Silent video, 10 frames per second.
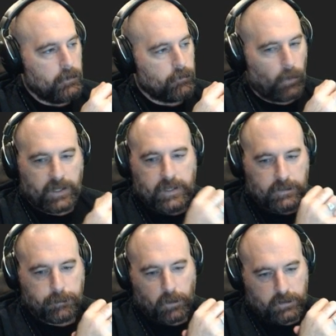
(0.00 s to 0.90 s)
like
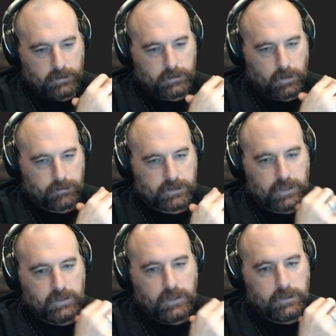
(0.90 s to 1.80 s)
kids books and stuff, because
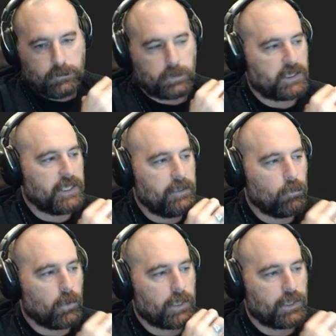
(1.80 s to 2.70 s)
I think this would lean
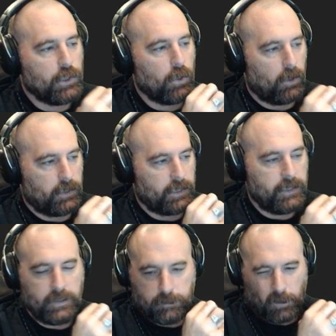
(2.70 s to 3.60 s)
really good on like
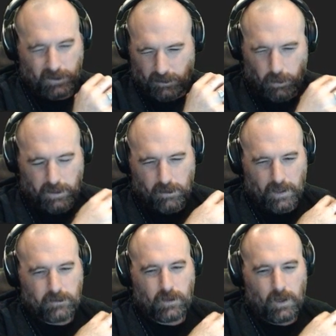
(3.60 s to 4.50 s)
kids books. What do you
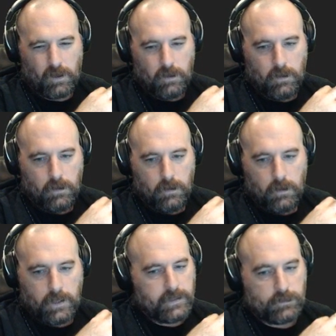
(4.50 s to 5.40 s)
guys think?
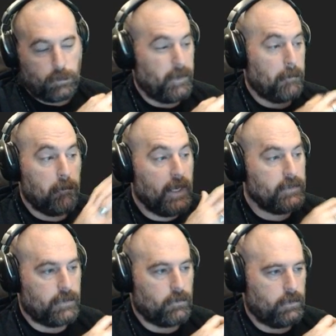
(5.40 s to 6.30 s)
I think this would be
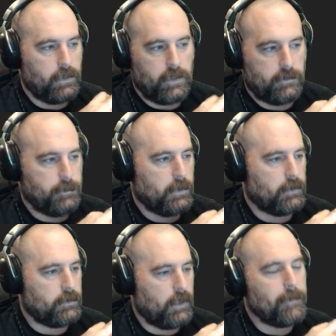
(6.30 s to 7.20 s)
amazing looking kids
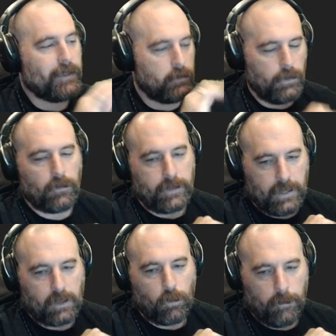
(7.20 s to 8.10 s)
books. I mean, clearly
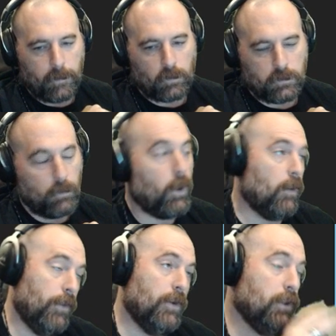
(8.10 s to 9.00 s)
not criminals.
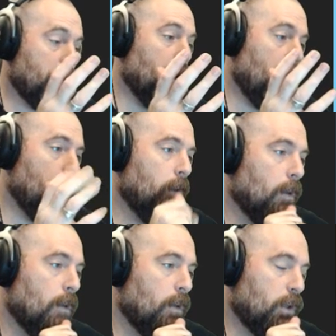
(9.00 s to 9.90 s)
Well, no, you could.
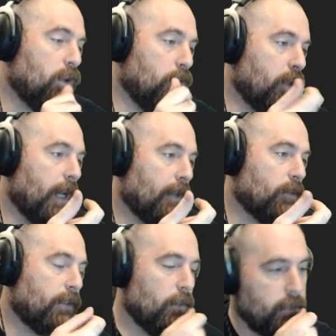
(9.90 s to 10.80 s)
You could
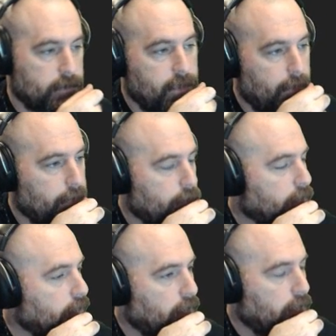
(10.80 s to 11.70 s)
actually turn this kid
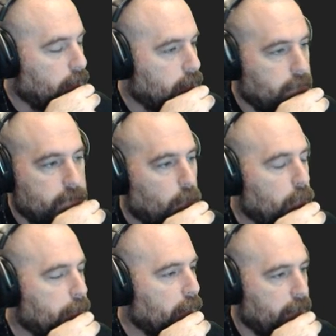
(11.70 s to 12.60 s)
into his
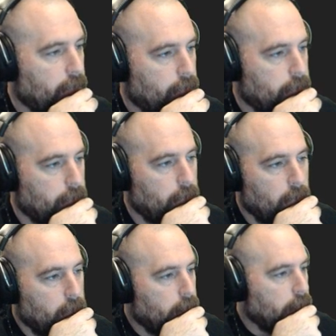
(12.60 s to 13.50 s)
own book character.
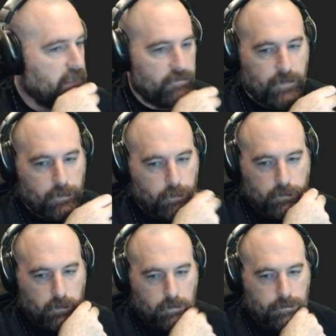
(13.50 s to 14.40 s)
The
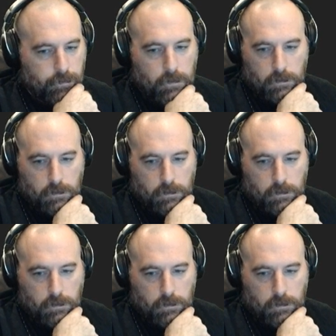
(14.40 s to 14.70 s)
Adventures of